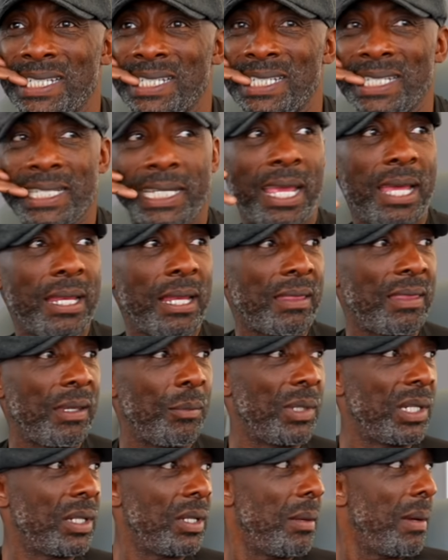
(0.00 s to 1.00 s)
Again, I think
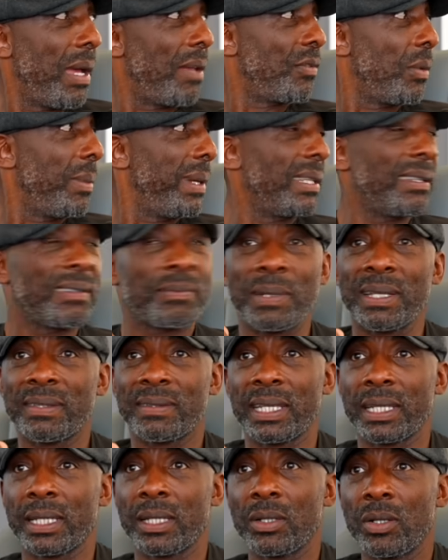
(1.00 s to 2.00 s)
we're going to have to make this my
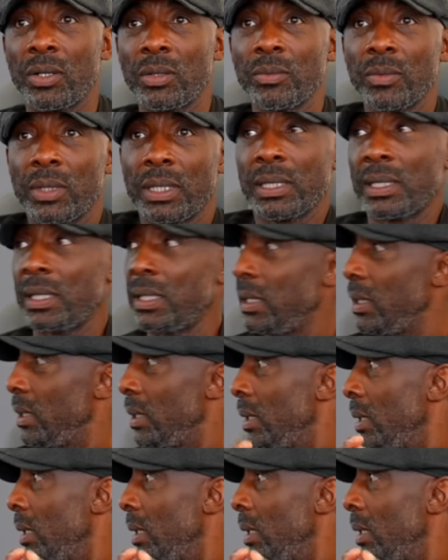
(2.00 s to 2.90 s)
second home while, uh,